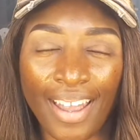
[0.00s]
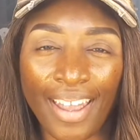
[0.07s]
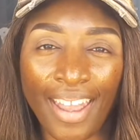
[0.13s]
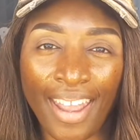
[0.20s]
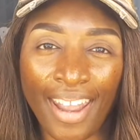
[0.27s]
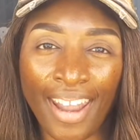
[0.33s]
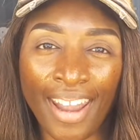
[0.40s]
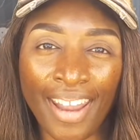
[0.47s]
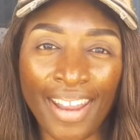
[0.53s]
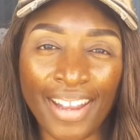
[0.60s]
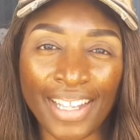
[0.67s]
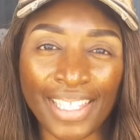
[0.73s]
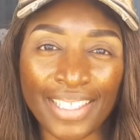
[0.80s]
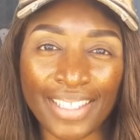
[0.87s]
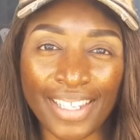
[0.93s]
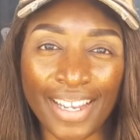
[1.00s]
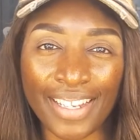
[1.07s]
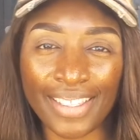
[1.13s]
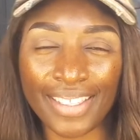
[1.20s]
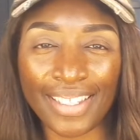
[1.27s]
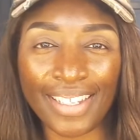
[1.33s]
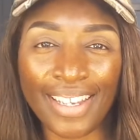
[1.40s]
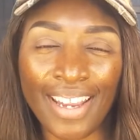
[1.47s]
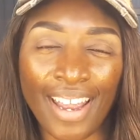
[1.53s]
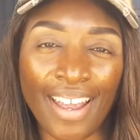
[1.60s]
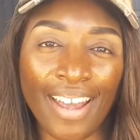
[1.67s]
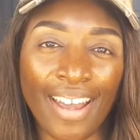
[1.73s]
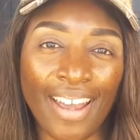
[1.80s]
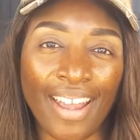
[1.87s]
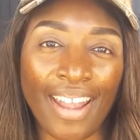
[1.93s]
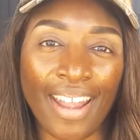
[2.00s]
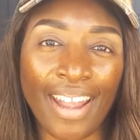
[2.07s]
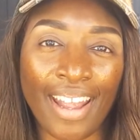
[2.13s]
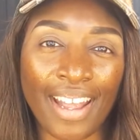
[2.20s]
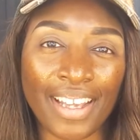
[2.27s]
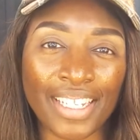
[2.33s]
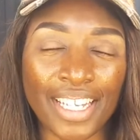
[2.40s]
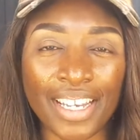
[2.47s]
Hey, it's Stacey, and